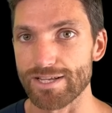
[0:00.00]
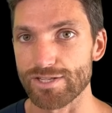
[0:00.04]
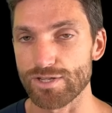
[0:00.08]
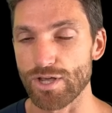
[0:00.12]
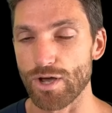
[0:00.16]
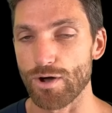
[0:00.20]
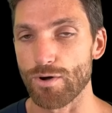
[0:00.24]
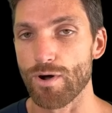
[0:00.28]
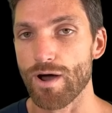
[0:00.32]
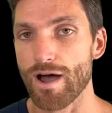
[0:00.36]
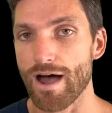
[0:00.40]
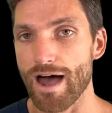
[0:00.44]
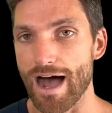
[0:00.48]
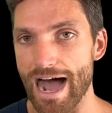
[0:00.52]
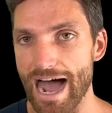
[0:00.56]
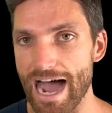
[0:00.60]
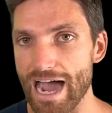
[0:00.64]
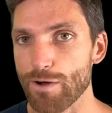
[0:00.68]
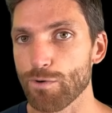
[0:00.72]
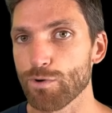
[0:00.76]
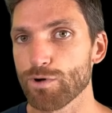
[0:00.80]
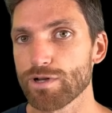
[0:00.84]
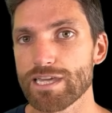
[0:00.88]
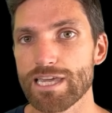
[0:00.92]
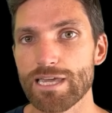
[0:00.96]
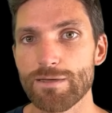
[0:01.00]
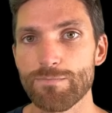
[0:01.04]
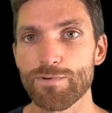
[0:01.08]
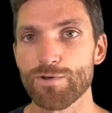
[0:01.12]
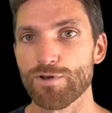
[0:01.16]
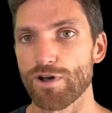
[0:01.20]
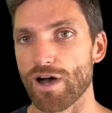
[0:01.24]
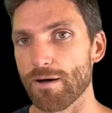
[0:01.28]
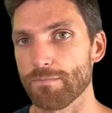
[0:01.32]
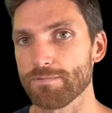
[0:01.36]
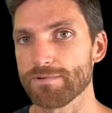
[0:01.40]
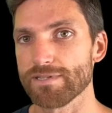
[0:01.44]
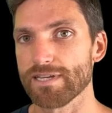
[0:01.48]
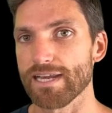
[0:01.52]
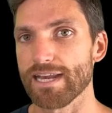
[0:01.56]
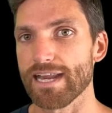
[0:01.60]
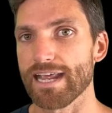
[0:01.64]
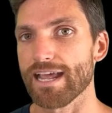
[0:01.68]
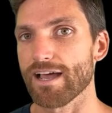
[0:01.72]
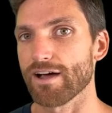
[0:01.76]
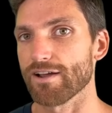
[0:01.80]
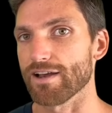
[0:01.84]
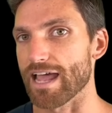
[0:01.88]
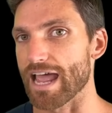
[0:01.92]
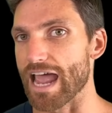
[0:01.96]
So I will keep you up to
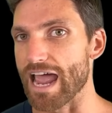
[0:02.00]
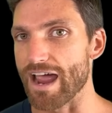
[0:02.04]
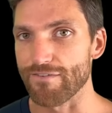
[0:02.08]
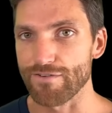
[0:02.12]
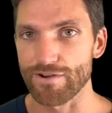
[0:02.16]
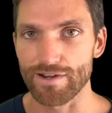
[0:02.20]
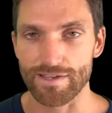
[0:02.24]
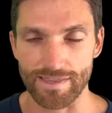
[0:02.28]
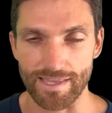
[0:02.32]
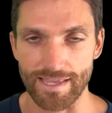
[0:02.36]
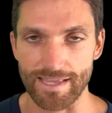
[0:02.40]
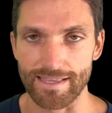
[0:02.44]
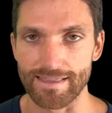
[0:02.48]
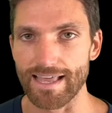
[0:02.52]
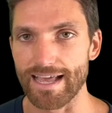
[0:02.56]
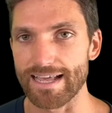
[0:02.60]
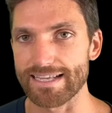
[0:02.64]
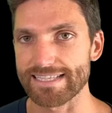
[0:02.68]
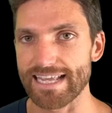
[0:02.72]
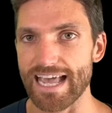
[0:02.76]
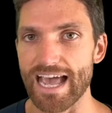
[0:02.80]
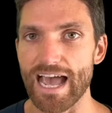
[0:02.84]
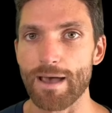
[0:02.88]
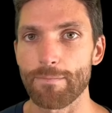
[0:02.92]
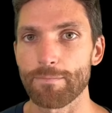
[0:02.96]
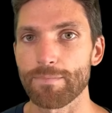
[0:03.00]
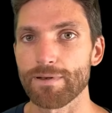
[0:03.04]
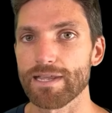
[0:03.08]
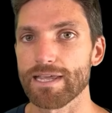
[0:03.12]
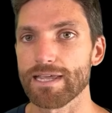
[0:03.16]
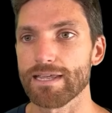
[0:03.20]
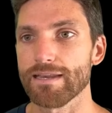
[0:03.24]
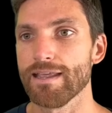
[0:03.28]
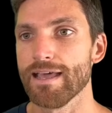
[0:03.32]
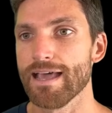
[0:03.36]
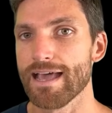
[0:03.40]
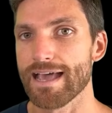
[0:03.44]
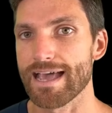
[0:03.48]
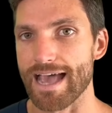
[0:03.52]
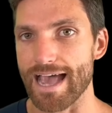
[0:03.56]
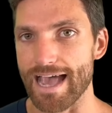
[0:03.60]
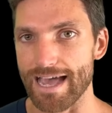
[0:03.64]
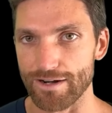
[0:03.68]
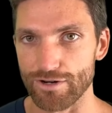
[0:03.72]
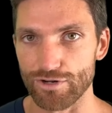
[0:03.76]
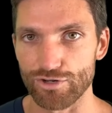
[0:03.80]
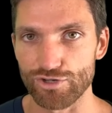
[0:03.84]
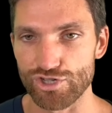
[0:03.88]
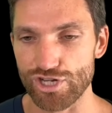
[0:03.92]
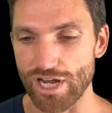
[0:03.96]
date on everything that's happening
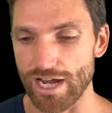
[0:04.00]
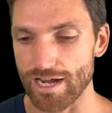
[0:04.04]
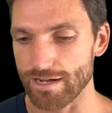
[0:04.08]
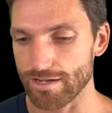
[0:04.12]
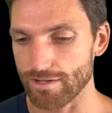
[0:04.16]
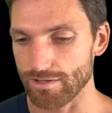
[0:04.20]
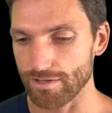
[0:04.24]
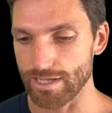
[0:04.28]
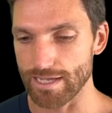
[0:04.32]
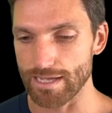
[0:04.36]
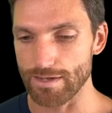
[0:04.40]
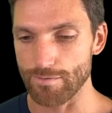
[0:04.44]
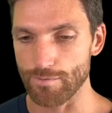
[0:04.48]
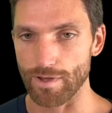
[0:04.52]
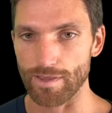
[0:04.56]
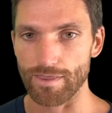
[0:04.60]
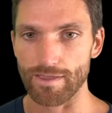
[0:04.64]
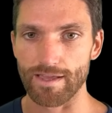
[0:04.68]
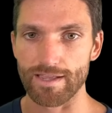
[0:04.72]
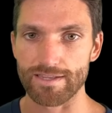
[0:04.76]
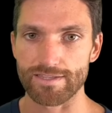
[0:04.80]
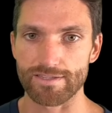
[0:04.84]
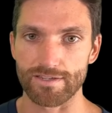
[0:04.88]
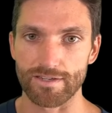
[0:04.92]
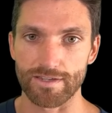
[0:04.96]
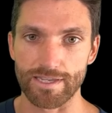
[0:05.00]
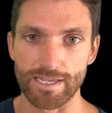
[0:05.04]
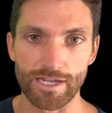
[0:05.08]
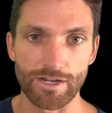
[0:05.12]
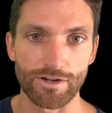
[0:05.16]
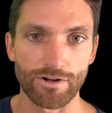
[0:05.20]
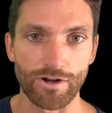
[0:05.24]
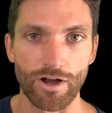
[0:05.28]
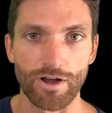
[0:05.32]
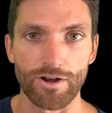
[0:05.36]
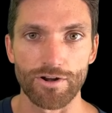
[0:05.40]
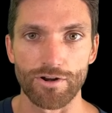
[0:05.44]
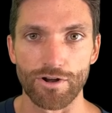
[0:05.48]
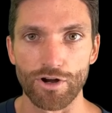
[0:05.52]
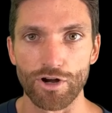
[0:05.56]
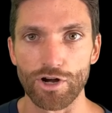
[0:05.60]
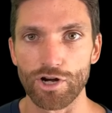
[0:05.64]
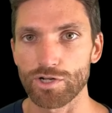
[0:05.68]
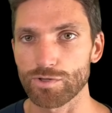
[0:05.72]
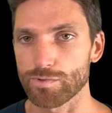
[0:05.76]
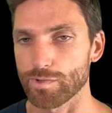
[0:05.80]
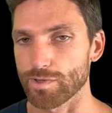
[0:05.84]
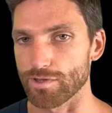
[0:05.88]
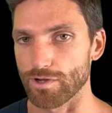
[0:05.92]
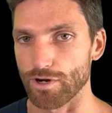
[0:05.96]
energetically, whether that's here on
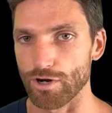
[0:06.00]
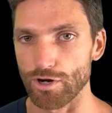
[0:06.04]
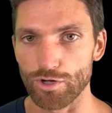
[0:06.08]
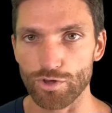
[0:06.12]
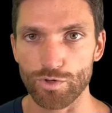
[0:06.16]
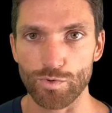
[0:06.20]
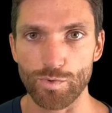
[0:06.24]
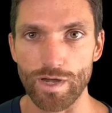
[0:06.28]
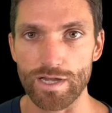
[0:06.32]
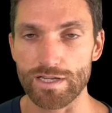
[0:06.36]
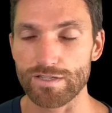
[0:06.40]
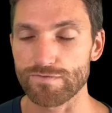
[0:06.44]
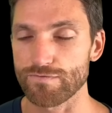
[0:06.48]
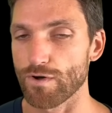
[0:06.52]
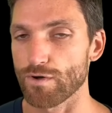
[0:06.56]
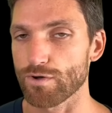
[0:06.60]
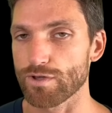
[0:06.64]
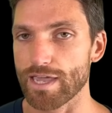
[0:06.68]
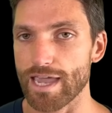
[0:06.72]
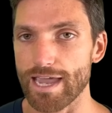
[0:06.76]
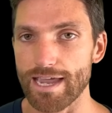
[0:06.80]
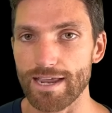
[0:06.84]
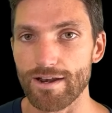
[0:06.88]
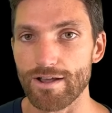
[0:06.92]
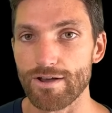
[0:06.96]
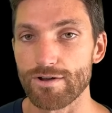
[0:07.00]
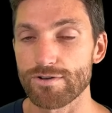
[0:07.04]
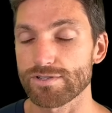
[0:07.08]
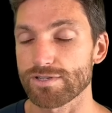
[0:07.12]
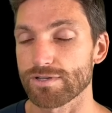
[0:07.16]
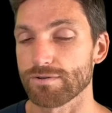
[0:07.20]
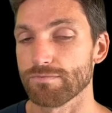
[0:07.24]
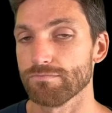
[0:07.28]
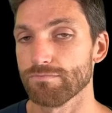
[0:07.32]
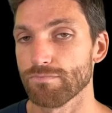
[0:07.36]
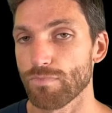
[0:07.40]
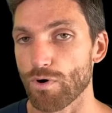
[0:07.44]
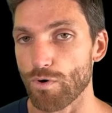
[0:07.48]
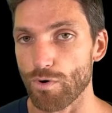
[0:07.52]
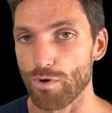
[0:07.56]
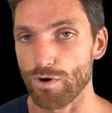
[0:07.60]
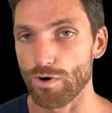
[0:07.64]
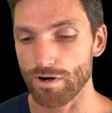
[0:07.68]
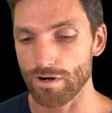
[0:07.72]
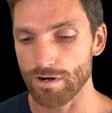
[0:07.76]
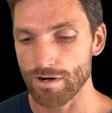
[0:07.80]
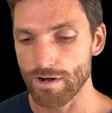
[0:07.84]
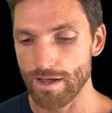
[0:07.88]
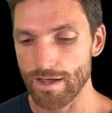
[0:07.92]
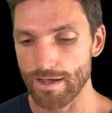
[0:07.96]
Earth with earthquakes, volcanoes, and
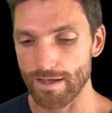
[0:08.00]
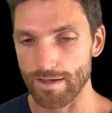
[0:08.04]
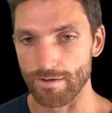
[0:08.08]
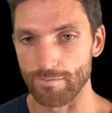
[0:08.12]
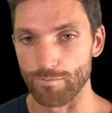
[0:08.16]
more,